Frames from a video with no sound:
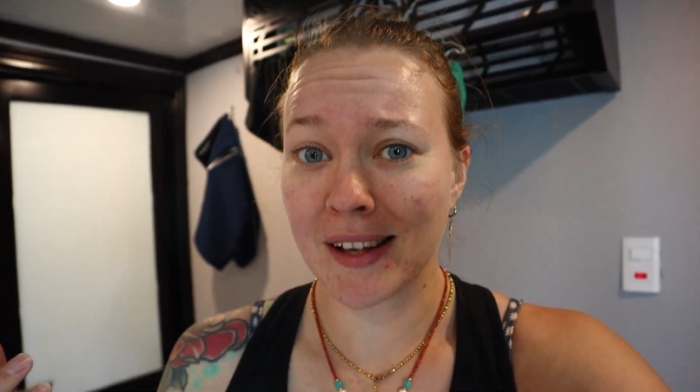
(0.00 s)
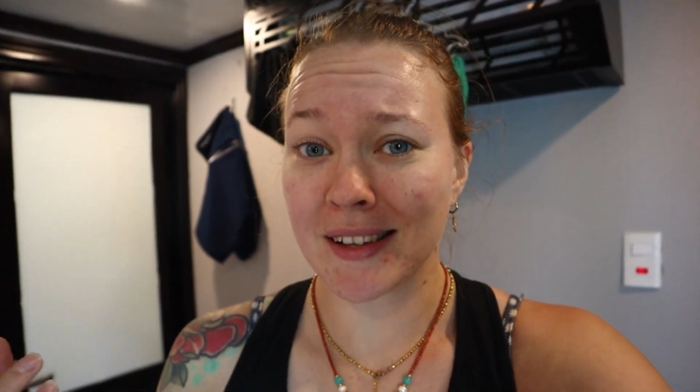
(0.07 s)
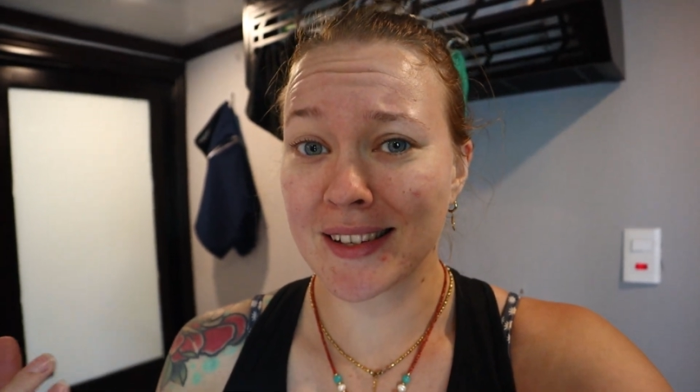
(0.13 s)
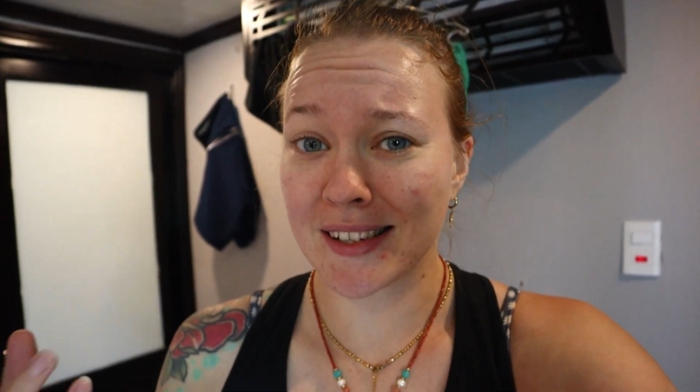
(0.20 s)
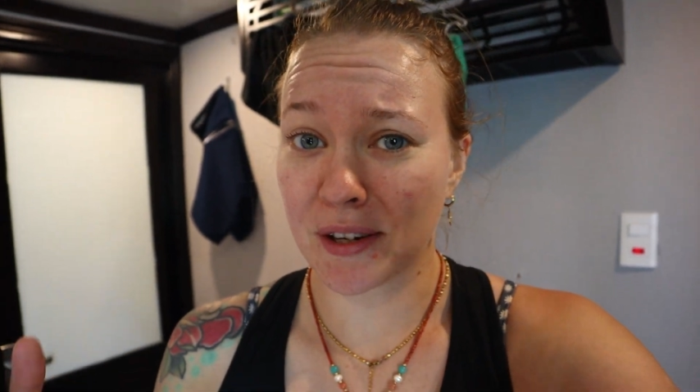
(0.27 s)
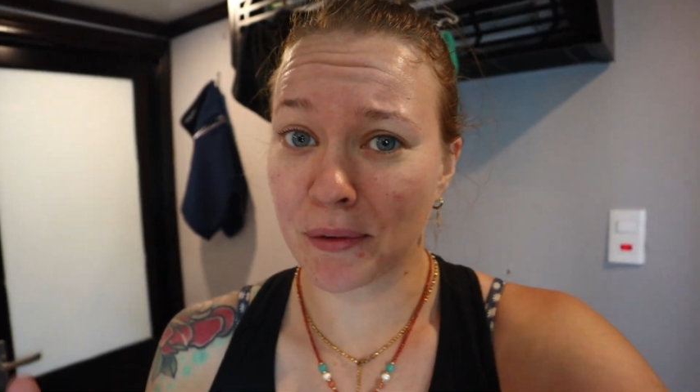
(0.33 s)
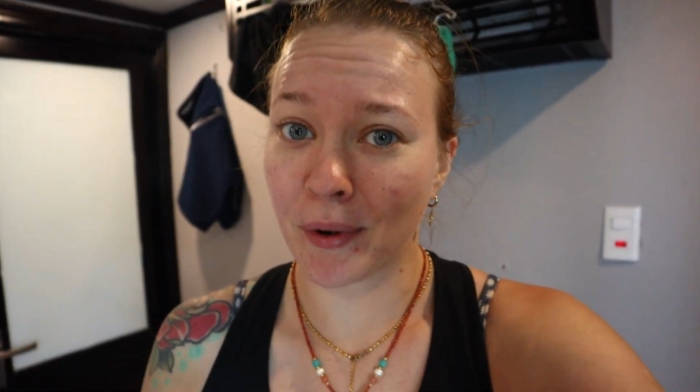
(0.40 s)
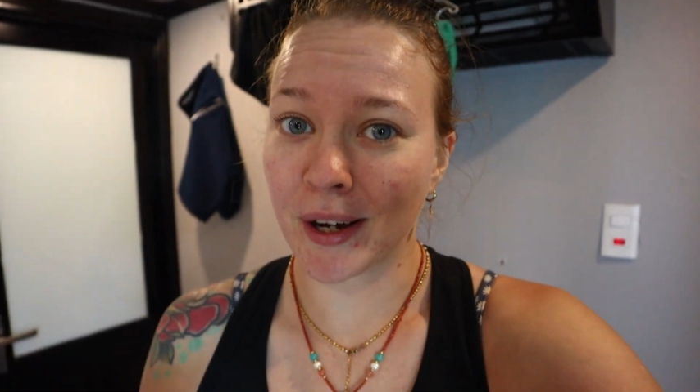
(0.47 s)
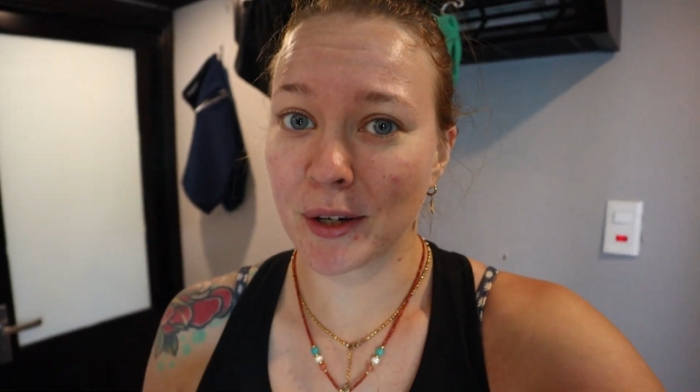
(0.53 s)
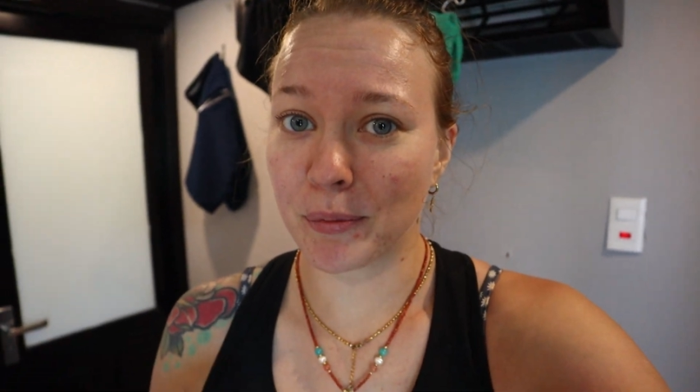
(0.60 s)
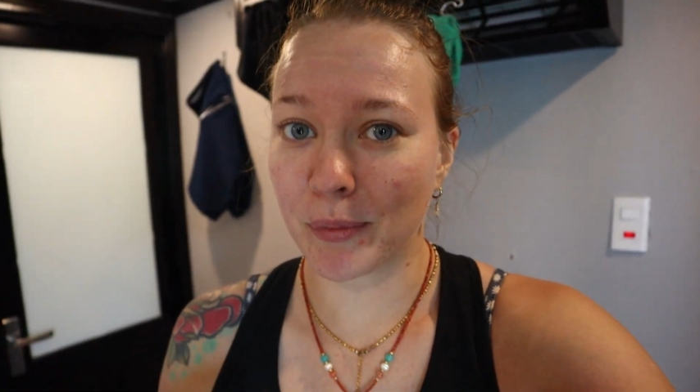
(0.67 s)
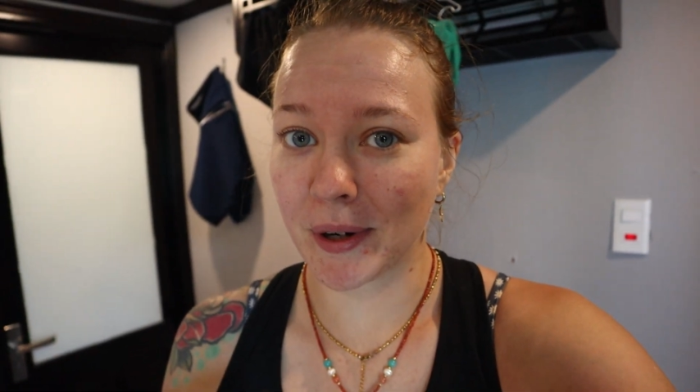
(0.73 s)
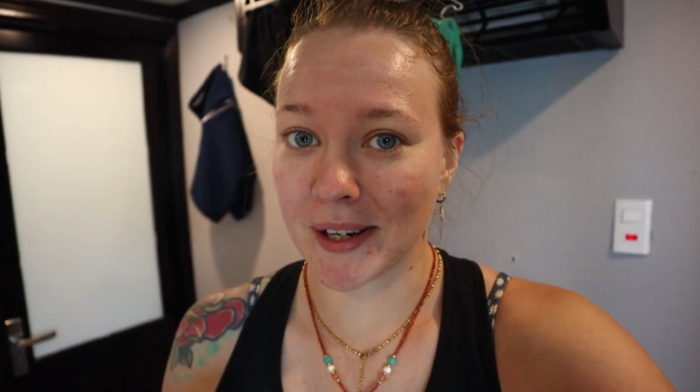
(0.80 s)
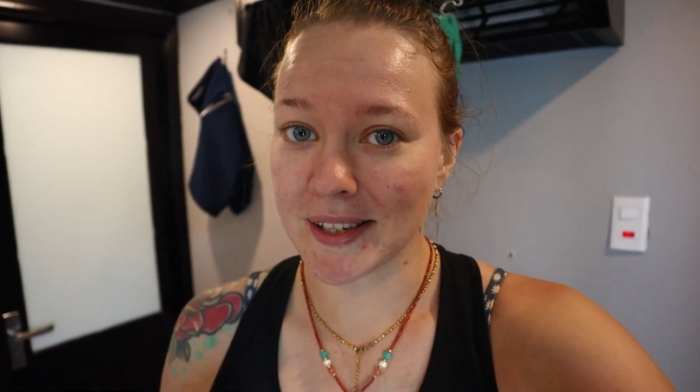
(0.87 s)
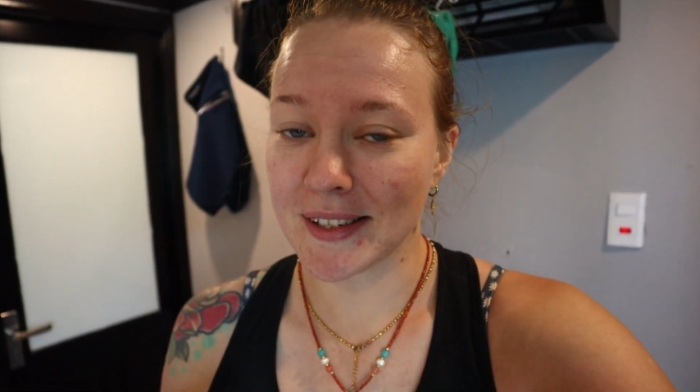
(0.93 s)
it's
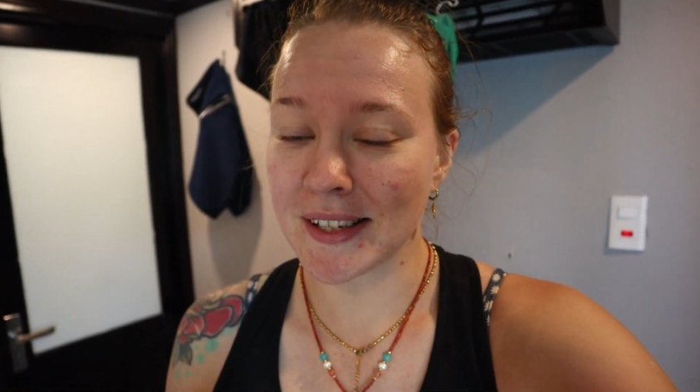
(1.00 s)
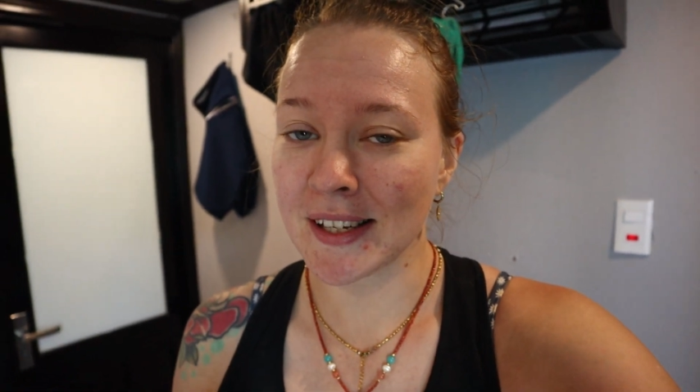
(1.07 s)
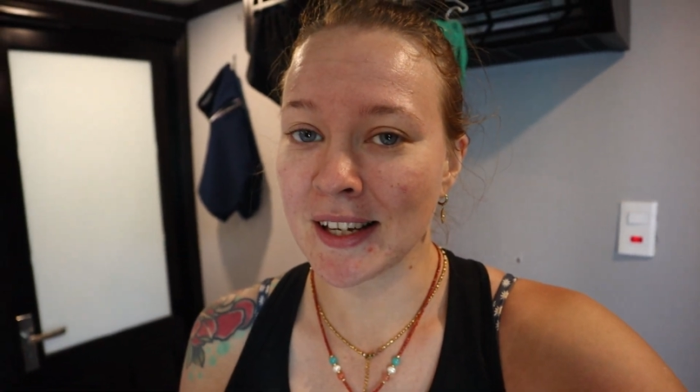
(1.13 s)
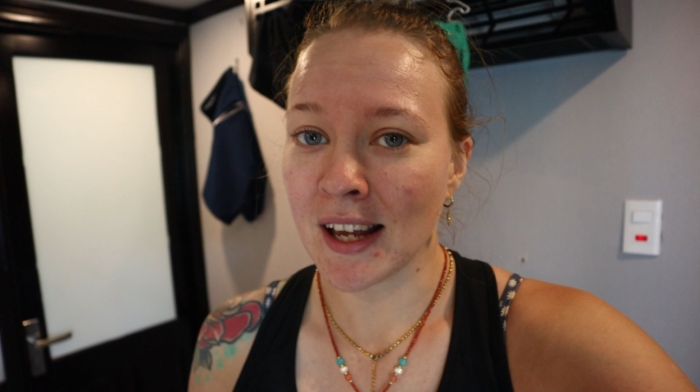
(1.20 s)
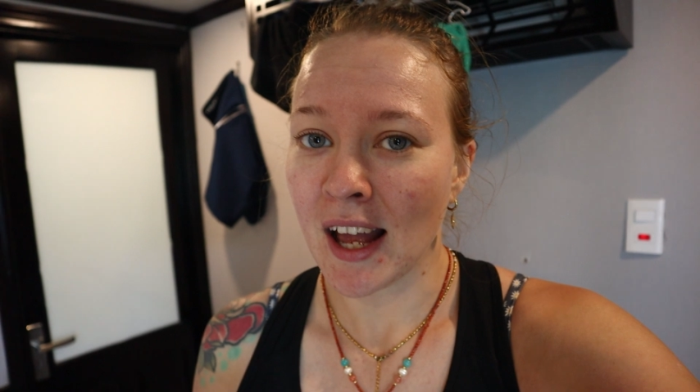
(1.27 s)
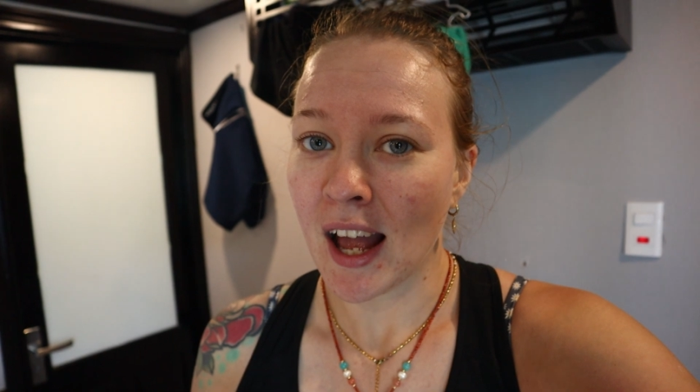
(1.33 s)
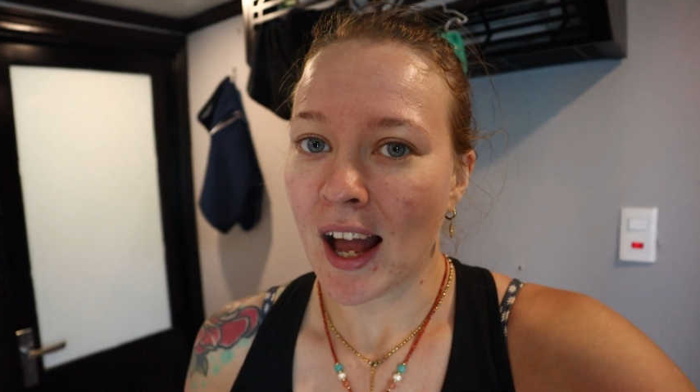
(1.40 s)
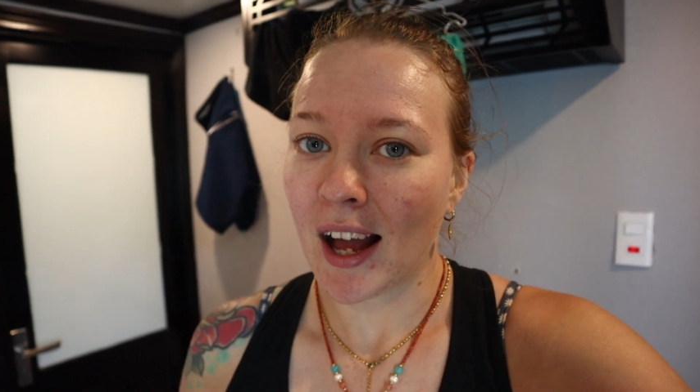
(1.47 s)
quite pricey.